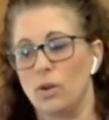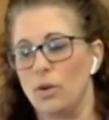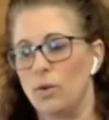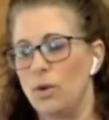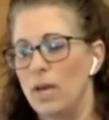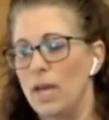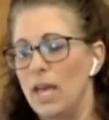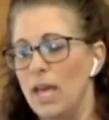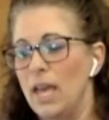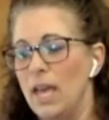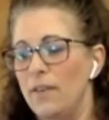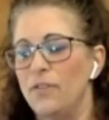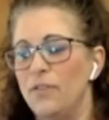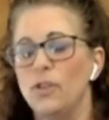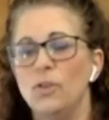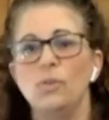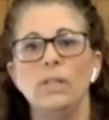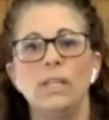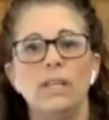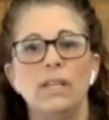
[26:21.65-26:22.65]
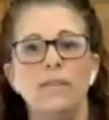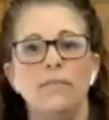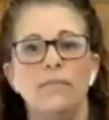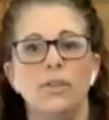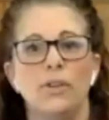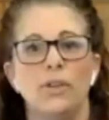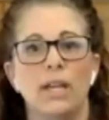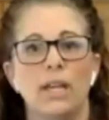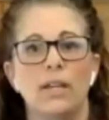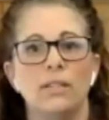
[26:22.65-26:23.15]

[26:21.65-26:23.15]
So if you leave your